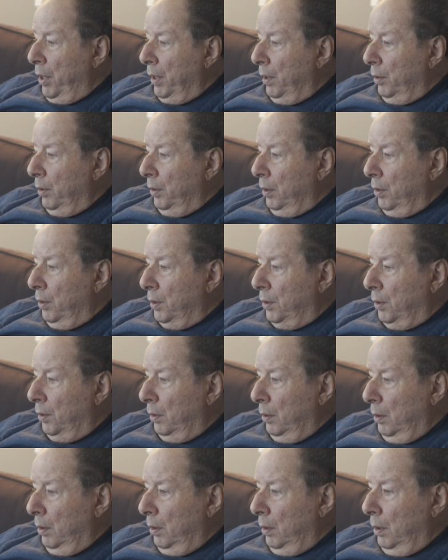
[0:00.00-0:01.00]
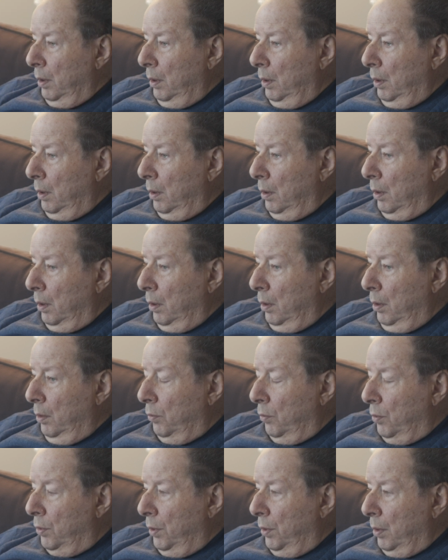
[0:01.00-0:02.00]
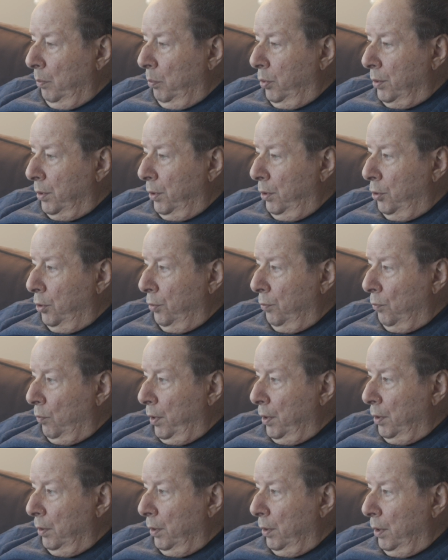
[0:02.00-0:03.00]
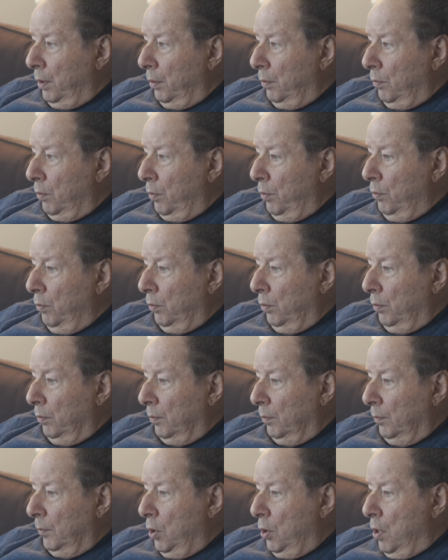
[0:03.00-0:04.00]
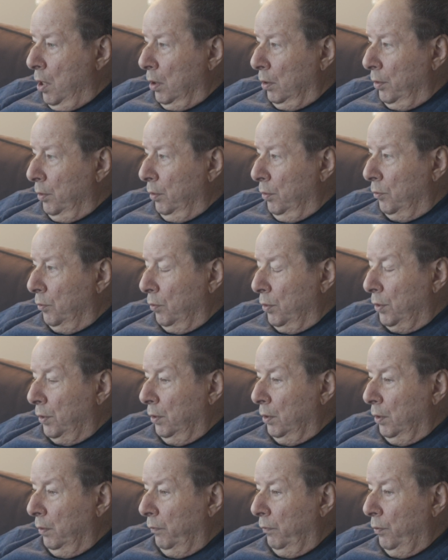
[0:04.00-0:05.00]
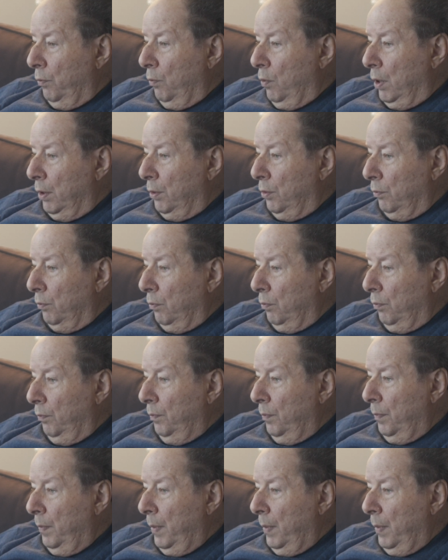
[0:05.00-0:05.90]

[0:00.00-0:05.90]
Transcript: Betalin is in an interesting position right now, or you can call it interesting if you want to.